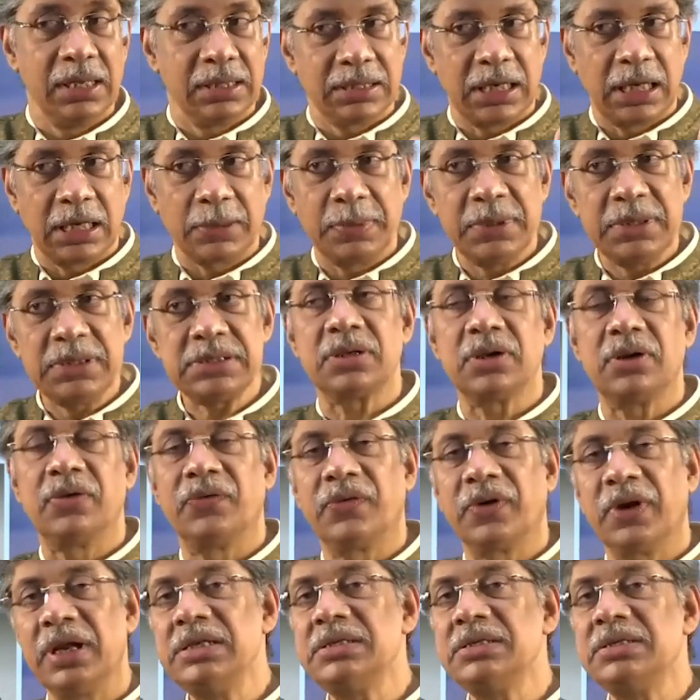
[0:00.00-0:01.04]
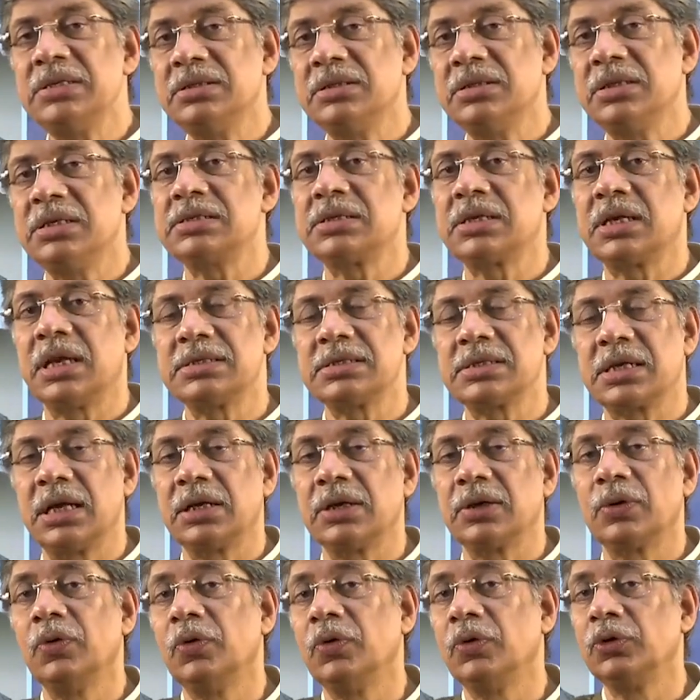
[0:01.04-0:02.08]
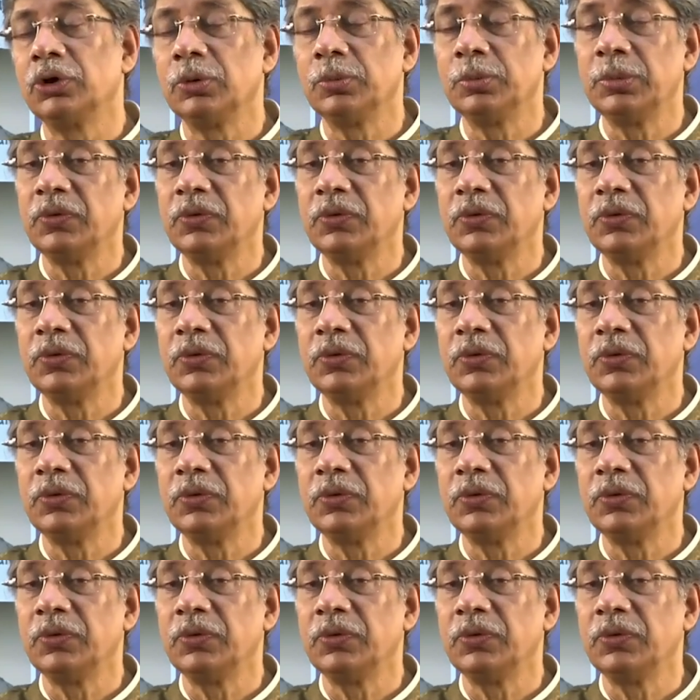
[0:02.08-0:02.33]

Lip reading: That means the range in this case can go on to